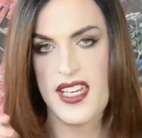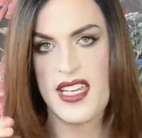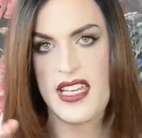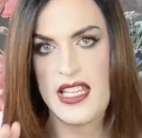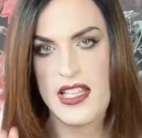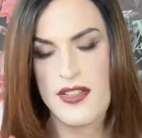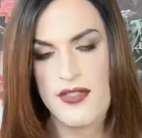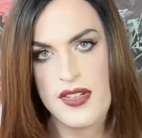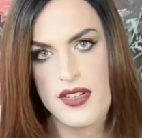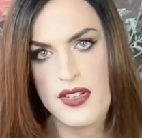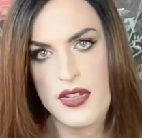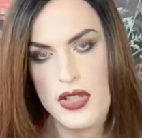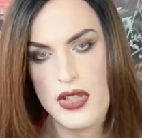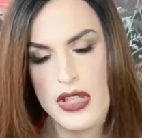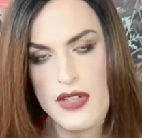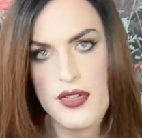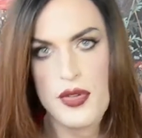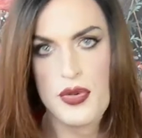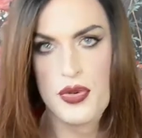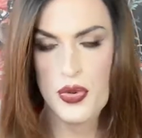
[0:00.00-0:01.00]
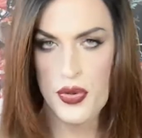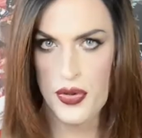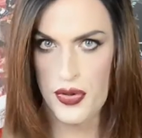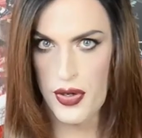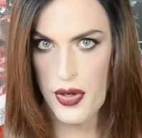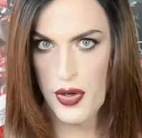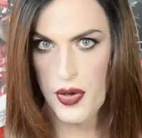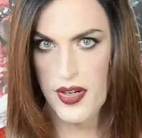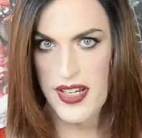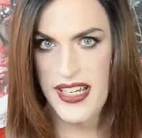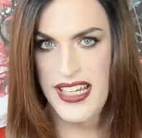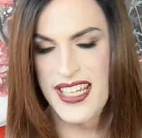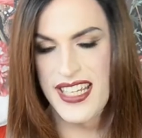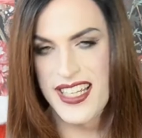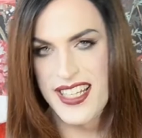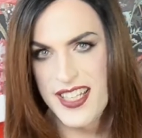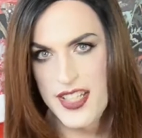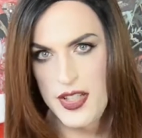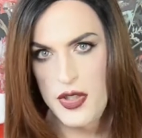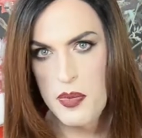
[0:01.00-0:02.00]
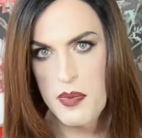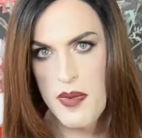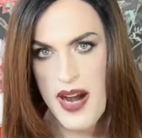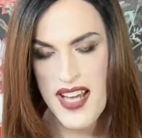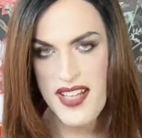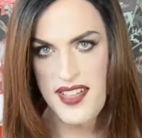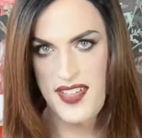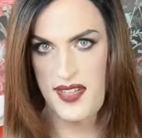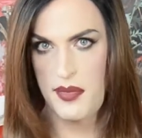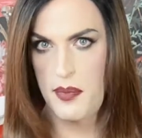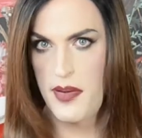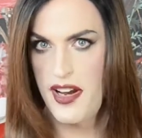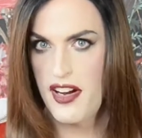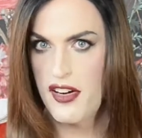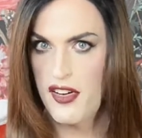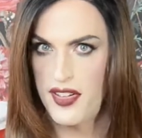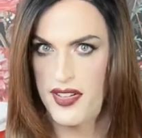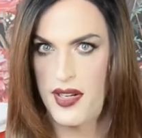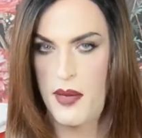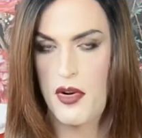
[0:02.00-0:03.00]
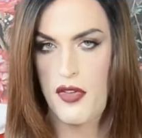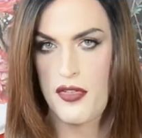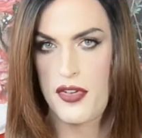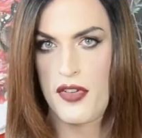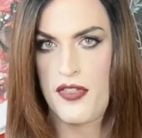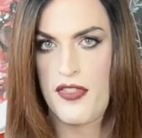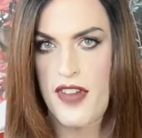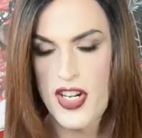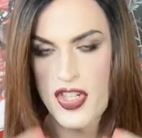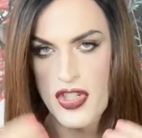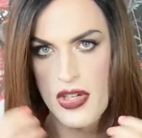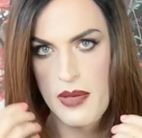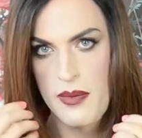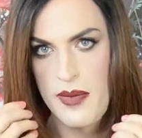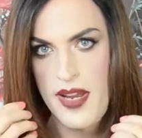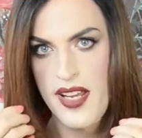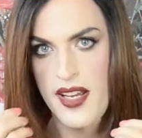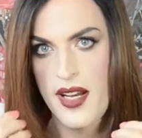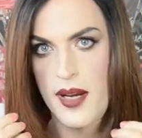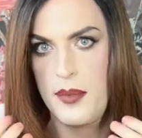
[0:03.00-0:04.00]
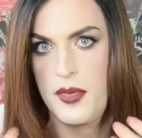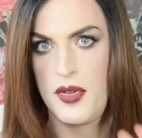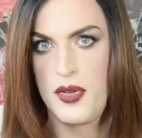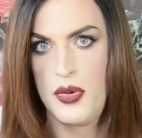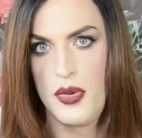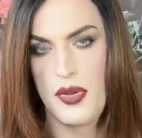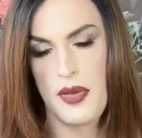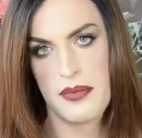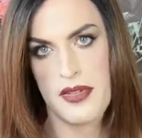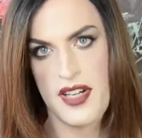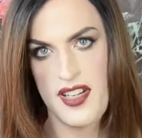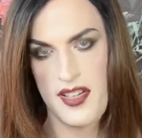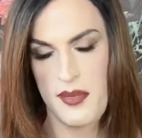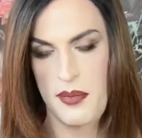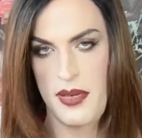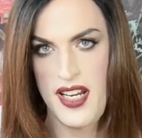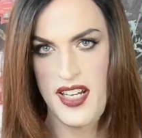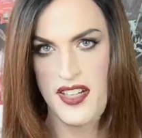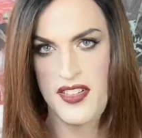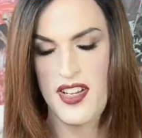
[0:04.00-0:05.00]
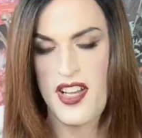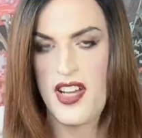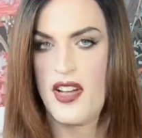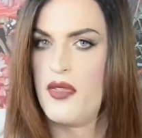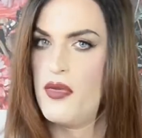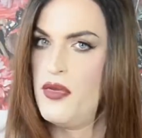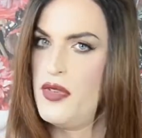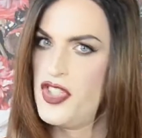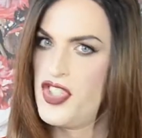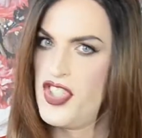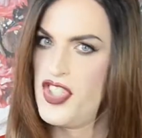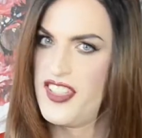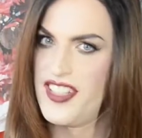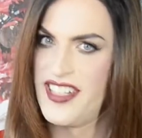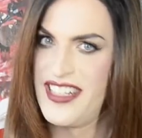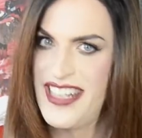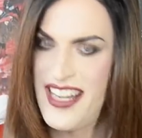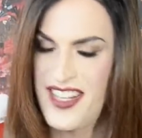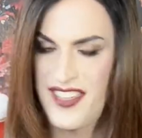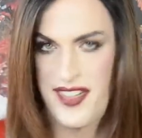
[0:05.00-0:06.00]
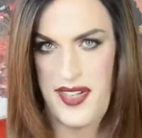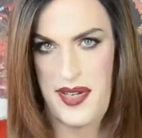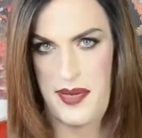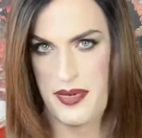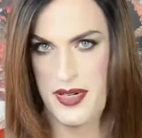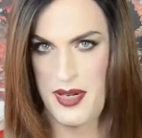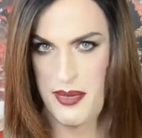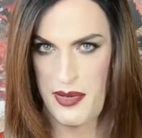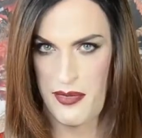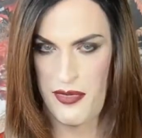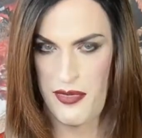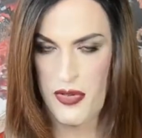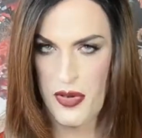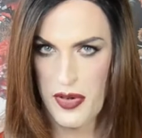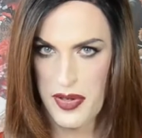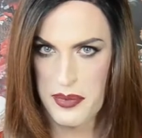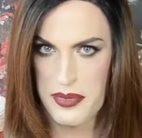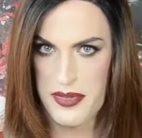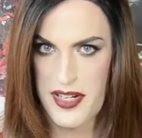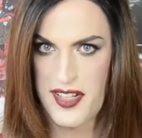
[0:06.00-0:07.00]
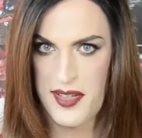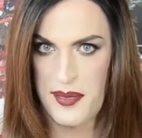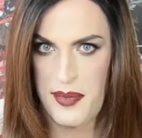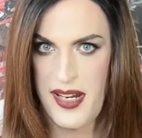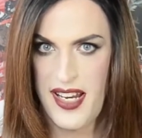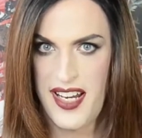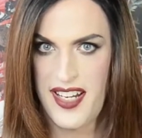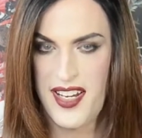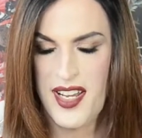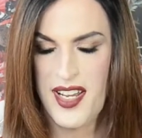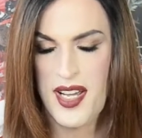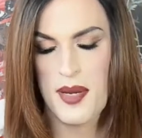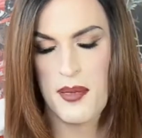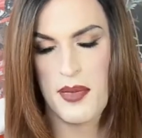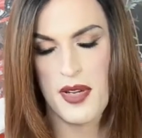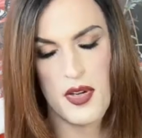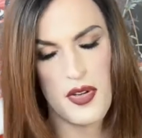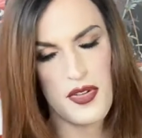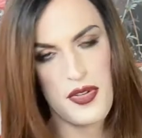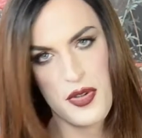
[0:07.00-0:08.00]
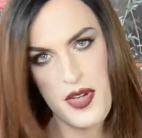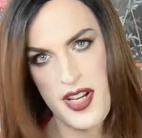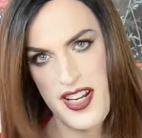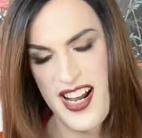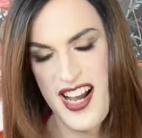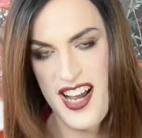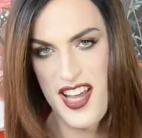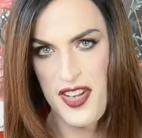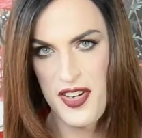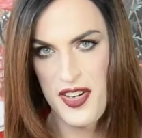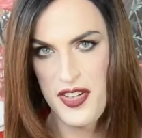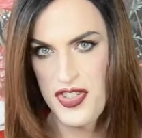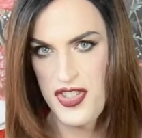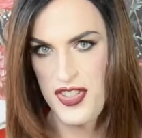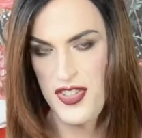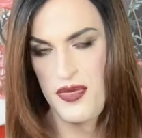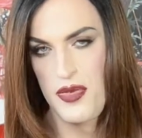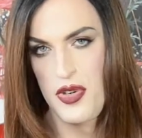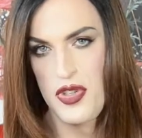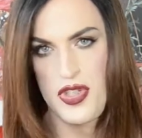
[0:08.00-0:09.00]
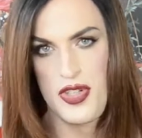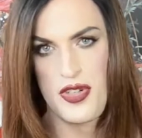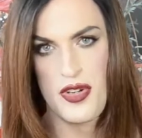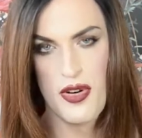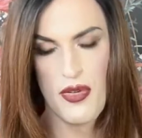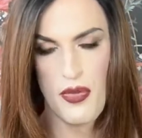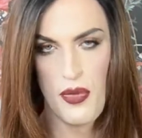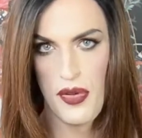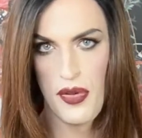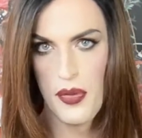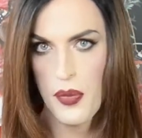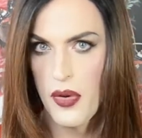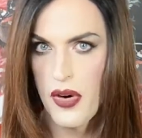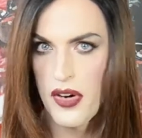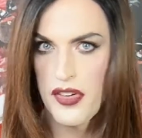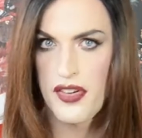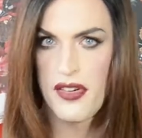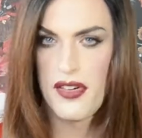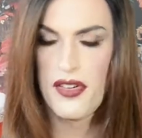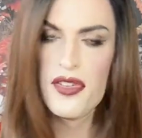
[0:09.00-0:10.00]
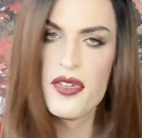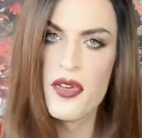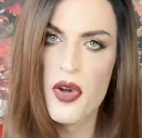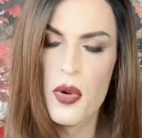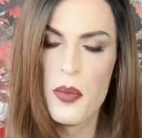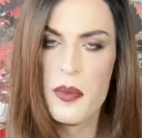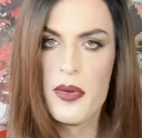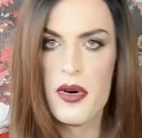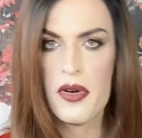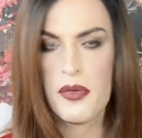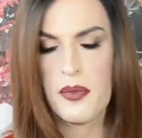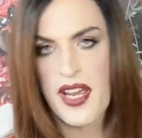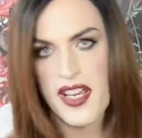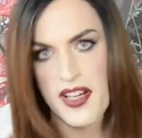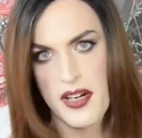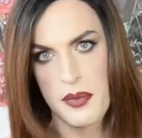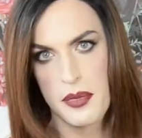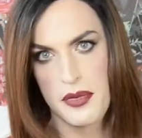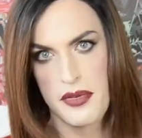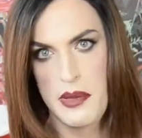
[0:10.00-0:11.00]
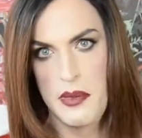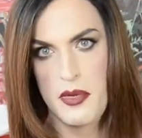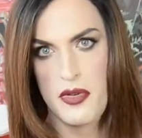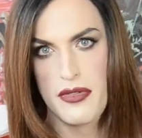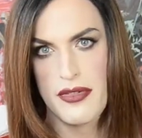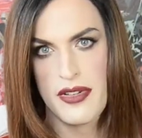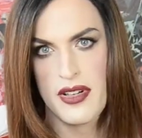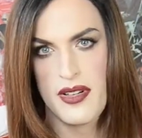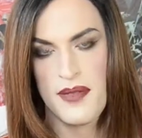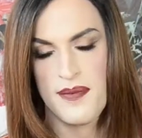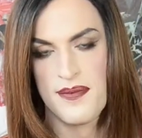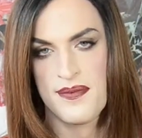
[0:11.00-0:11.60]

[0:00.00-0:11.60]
If you do so, you might smear some of your facial makeup to the breastplate, which is less the problem for the breastplate because you can either just wash it off with water, soap or makeup remover.